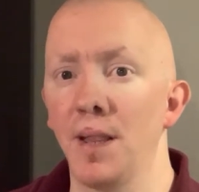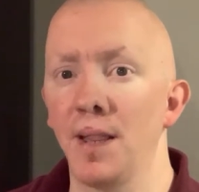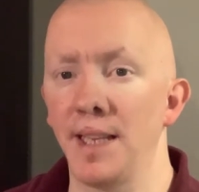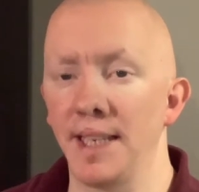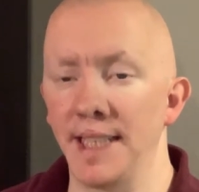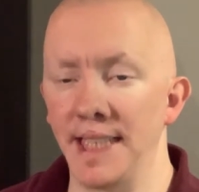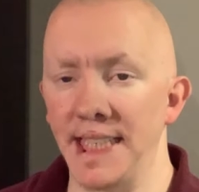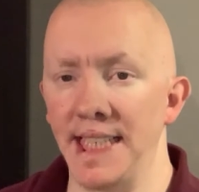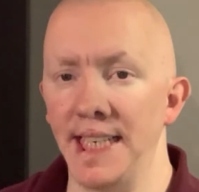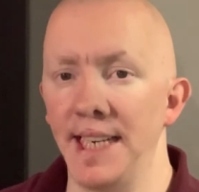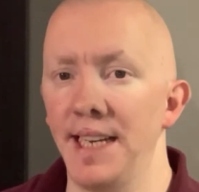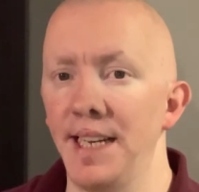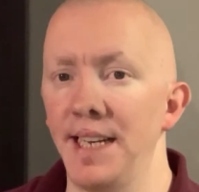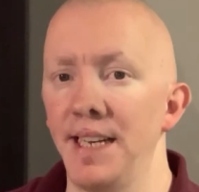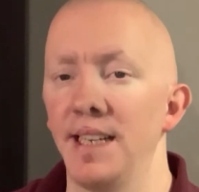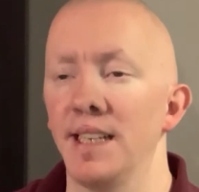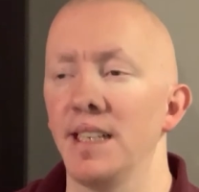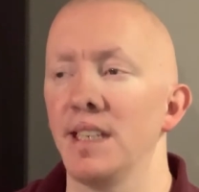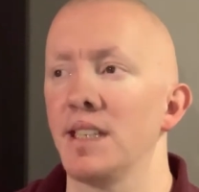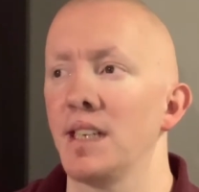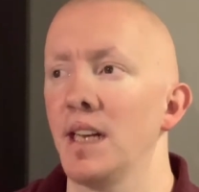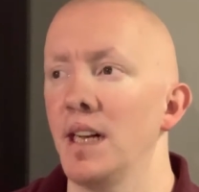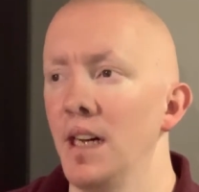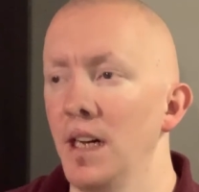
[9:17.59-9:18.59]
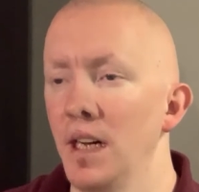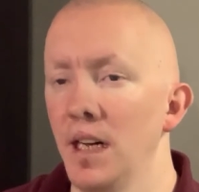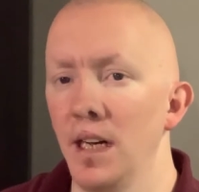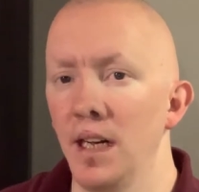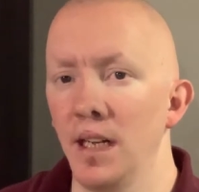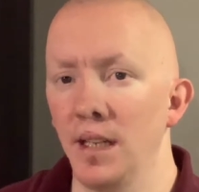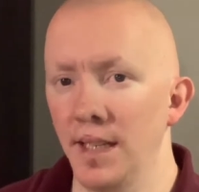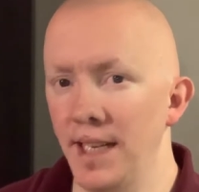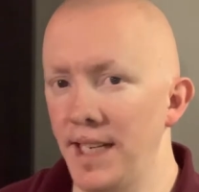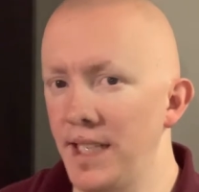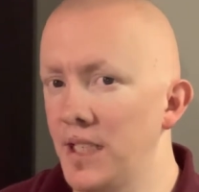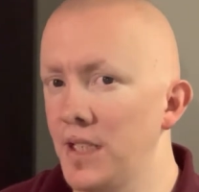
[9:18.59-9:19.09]
This is
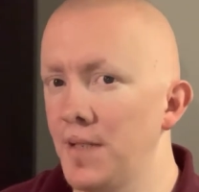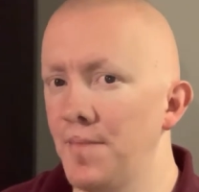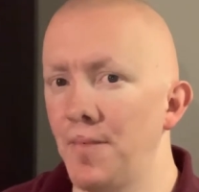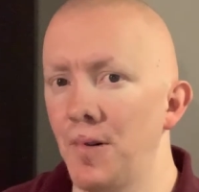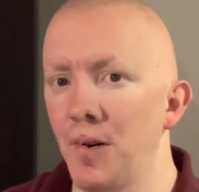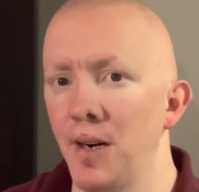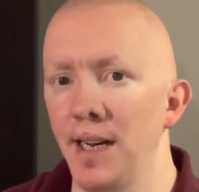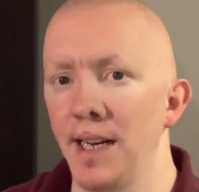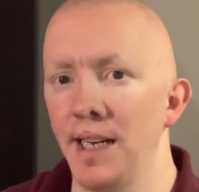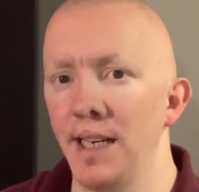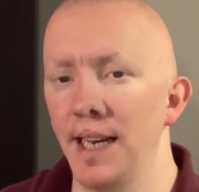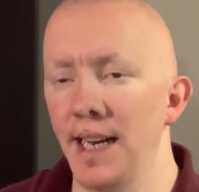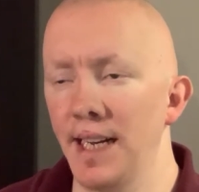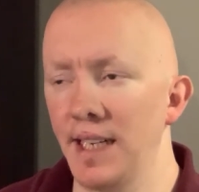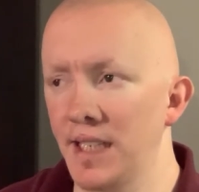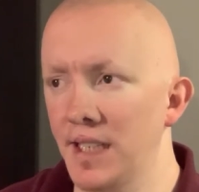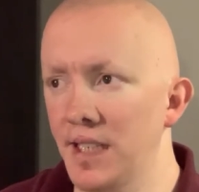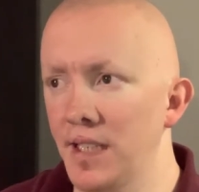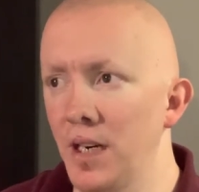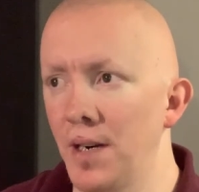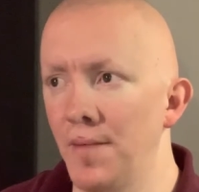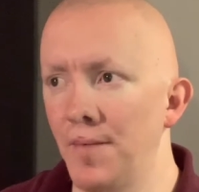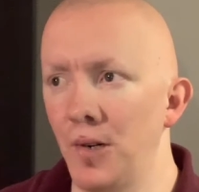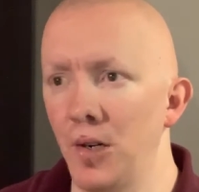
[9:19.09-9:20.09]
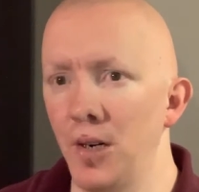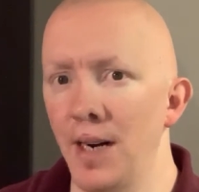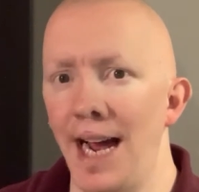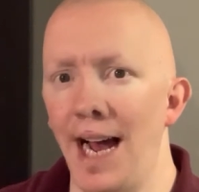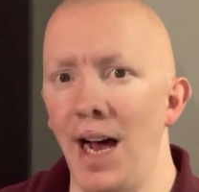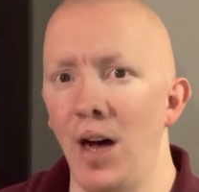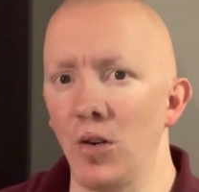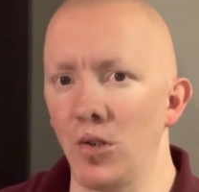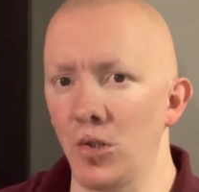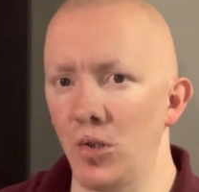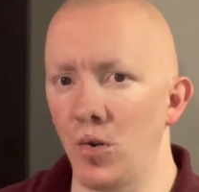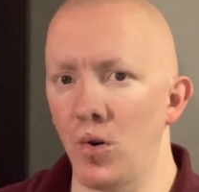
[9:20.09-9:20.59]
late spring and summer
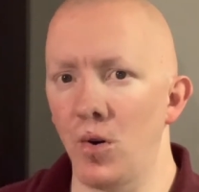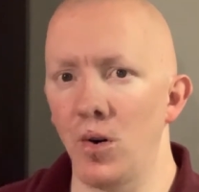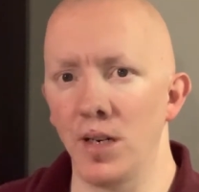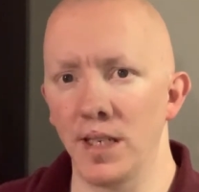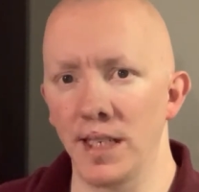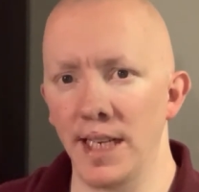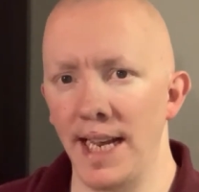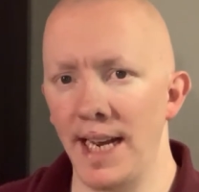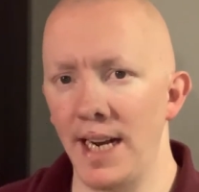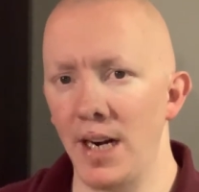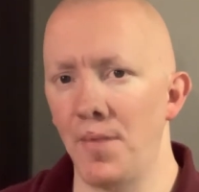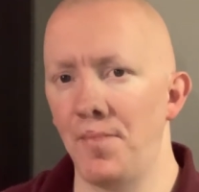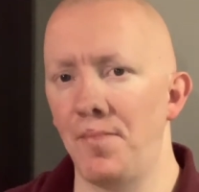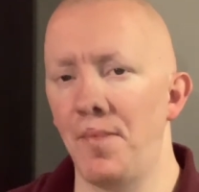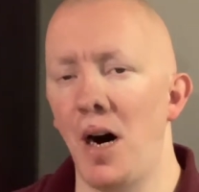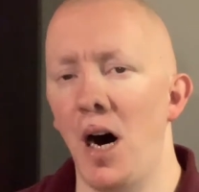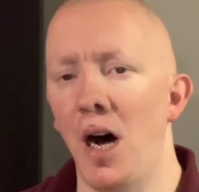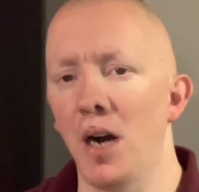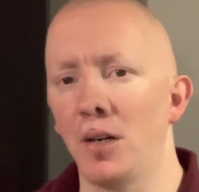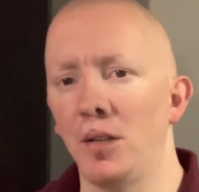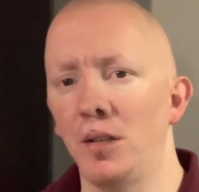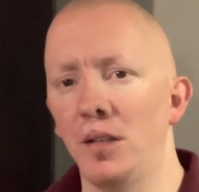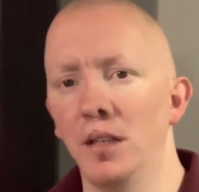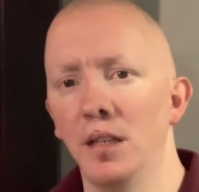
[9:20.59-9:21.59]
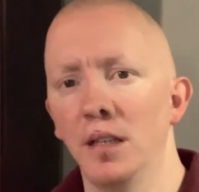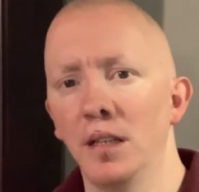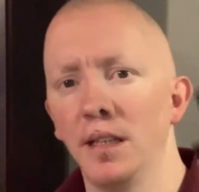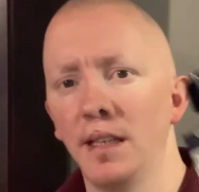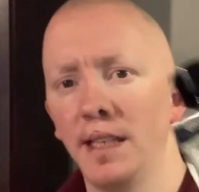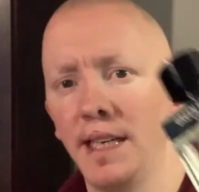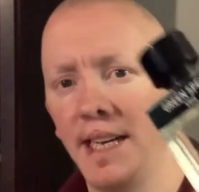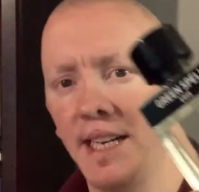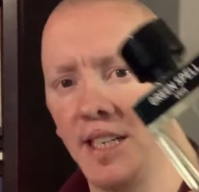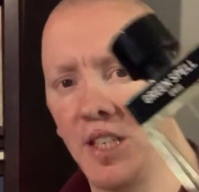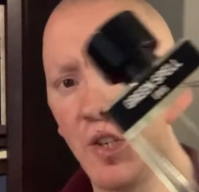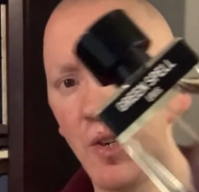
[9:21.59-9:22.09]
outdoors in a bottle.
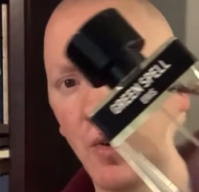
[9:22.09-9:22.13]
It's